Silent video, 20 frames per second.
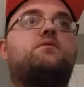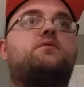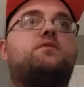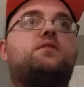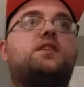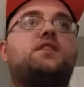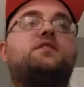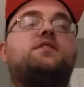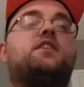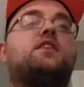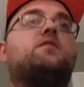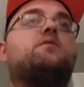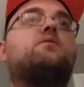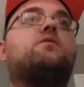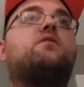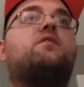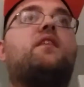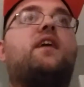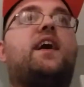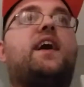
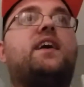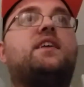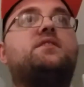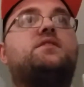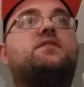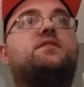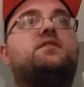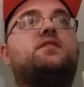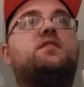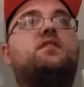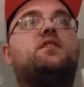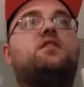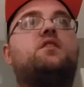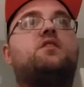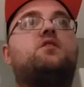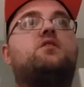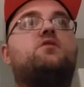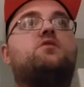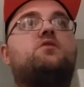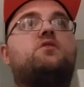deterioralize
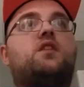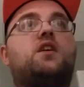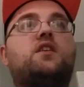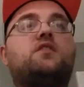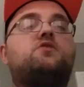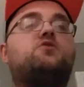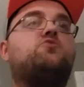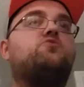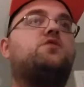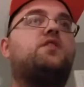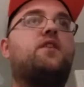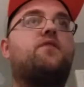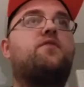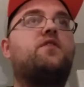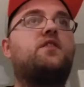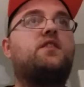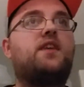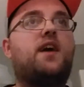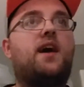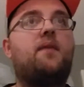into
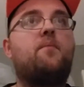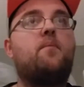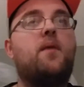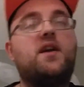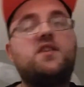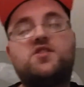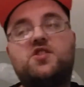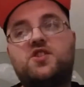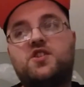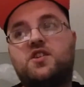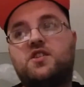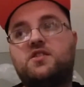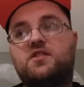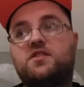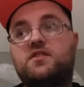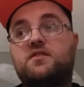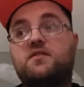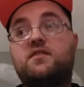different dimensions.